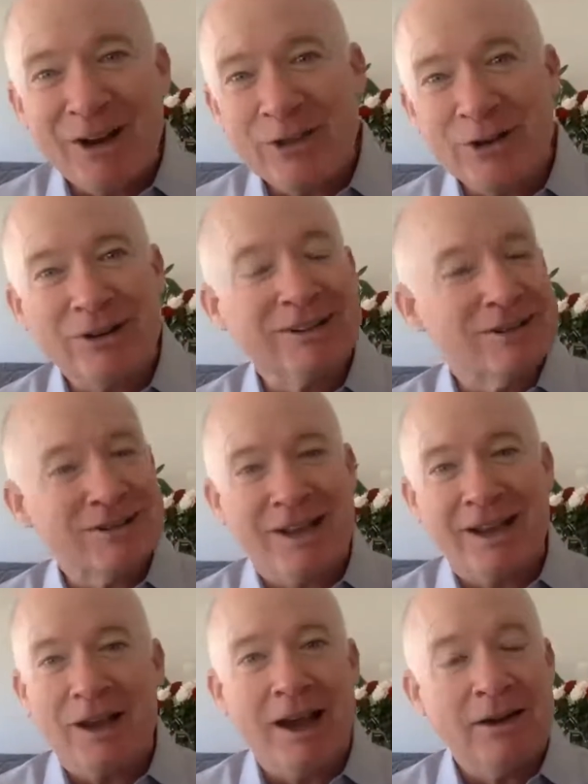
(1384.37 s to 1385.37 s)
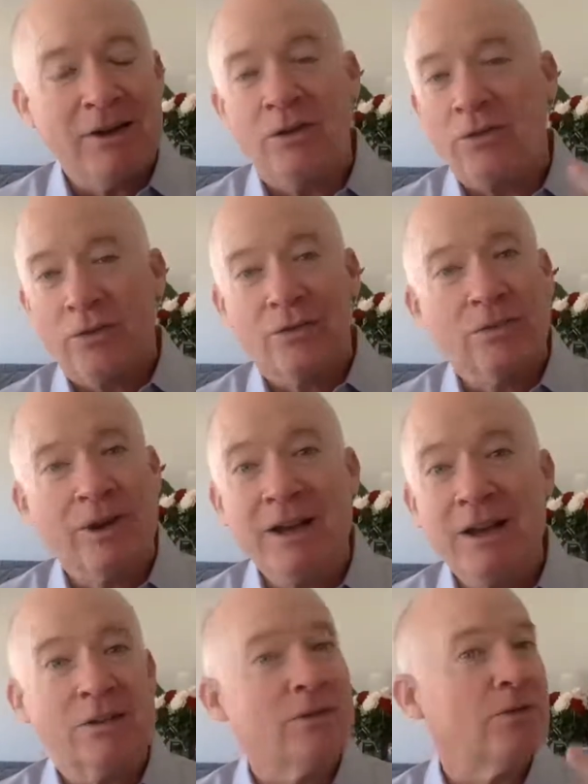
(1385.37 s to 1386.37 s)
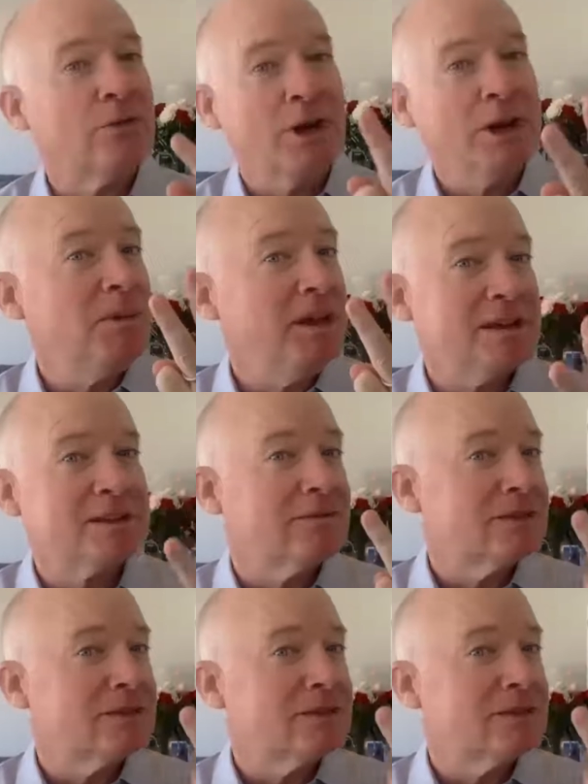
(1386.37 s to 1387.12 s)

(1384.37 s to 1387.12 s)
there's 3 other freebies